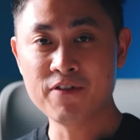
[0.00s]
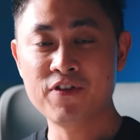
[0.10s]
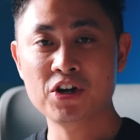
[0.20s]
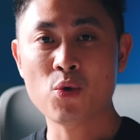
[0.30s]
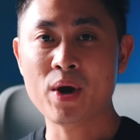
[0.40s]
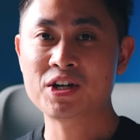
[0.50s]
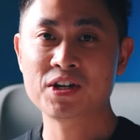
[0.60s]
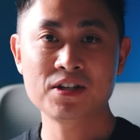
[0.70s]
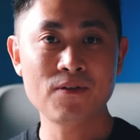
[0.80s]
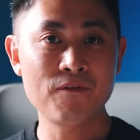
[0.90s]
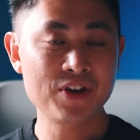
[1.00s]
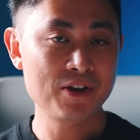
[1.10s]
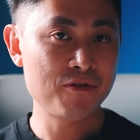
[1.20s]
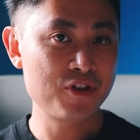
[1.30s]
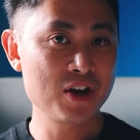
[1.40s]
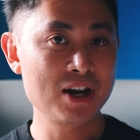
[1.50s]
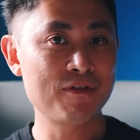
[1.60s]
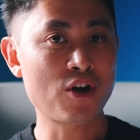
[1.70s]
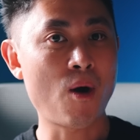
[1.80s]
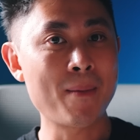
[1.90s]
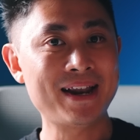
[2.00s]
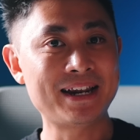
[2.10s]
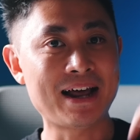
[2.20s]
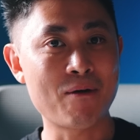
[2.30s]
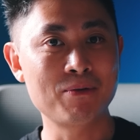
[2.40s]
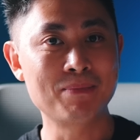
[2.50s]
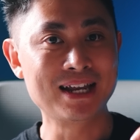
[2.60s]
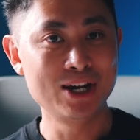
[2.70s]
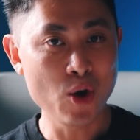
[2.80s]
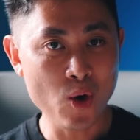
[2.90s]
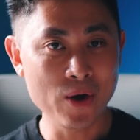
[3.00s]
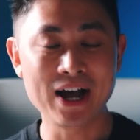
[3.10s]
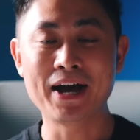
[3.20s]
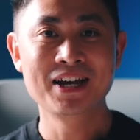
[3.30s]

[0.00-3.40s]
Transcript: any further questions, feel free to leave a comment down below.